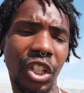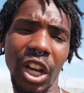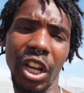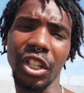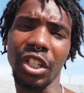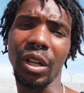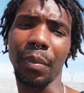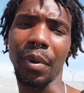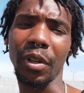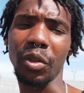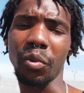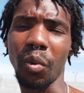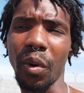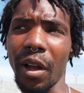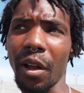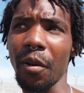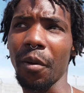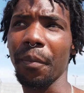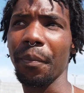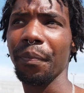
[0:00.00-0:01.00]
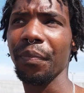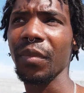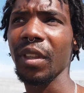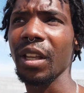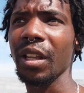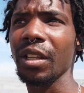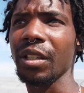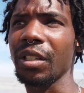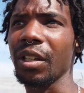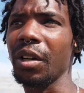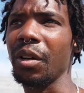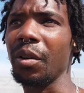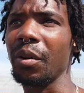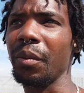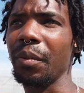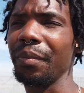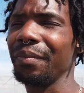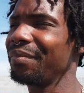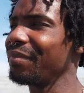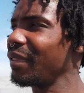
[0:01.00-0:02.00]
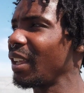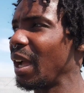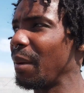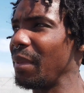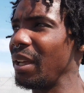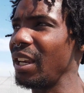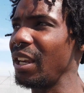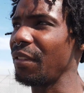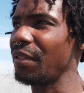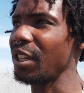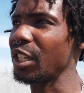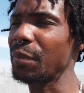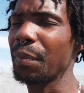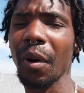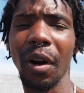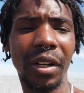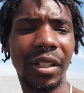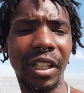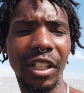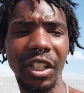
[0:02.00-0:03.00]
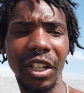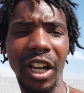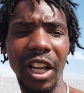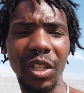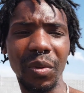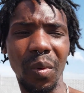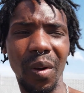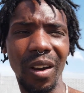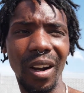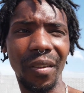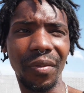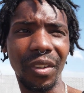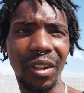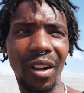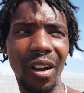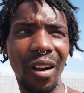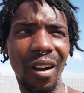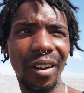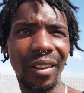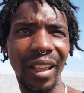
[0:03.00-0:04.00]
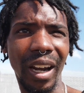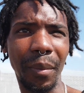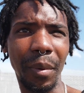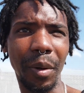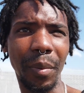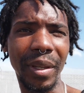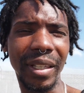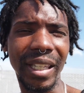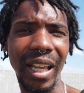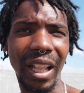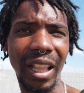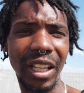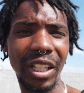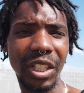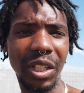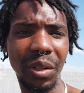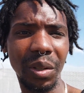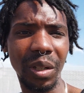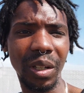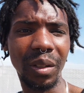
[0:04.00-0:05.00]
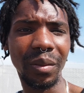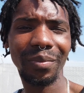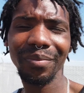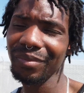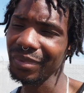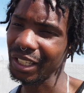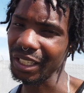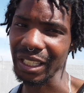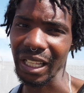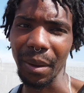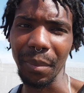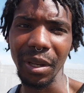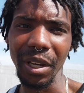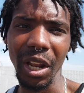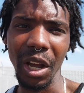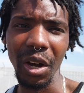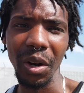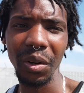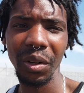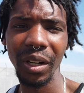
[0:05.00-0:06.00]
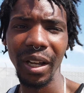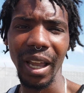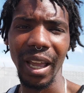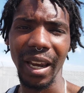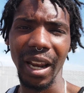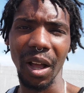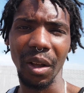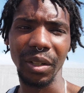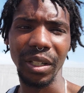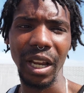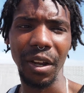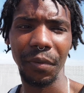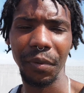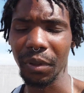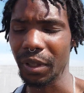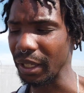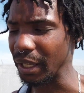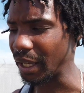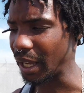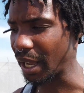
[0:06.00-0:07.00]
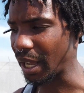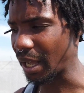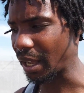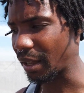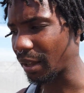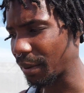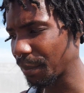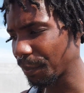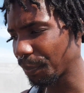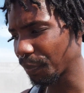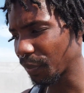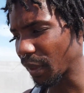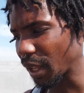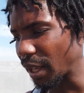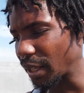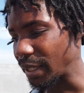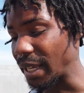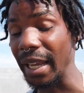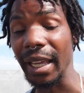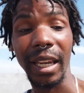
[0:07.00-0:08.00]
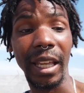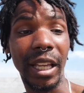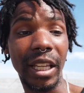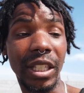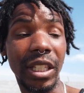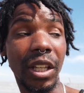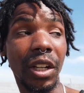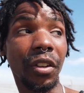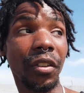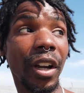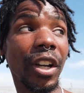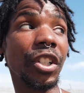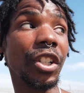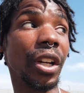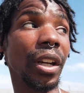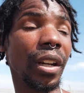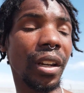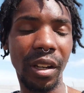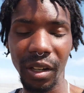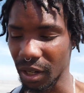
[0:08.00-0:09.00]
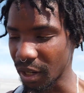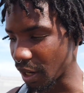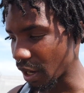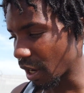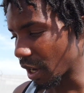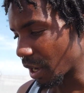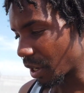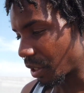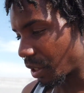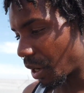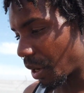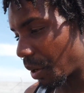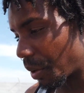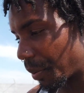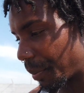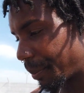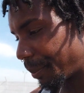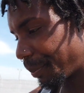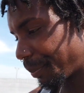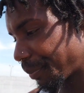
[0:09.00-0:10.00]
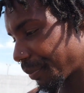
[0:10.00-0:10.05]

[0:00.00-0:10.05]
changed up as well. So, I mean, if there's parts that you guys want off the car that I'm going to be selling soon, just let me know, and I'll definitely uh, take it in consideration. So,